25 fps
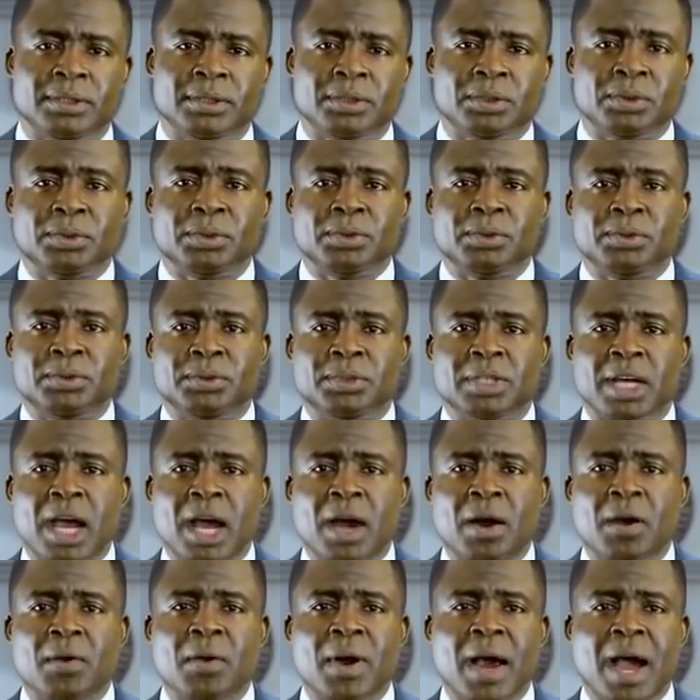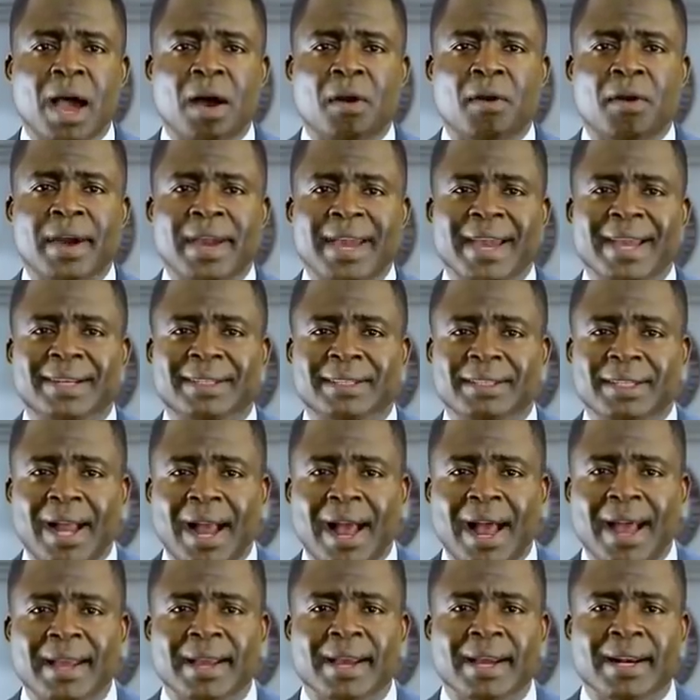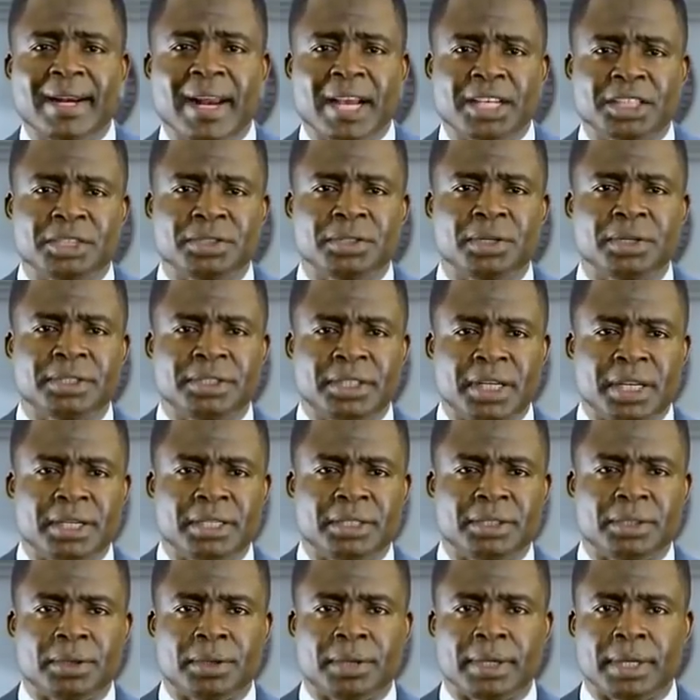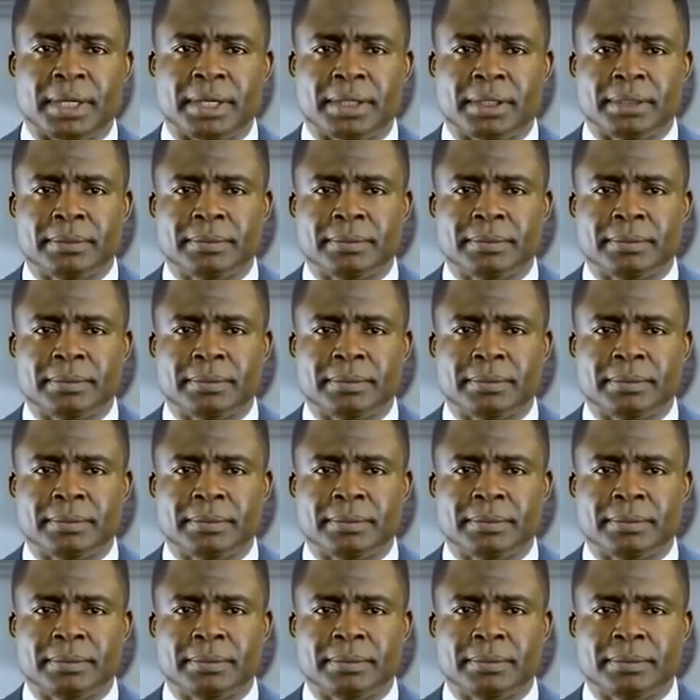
to now our entire national territory.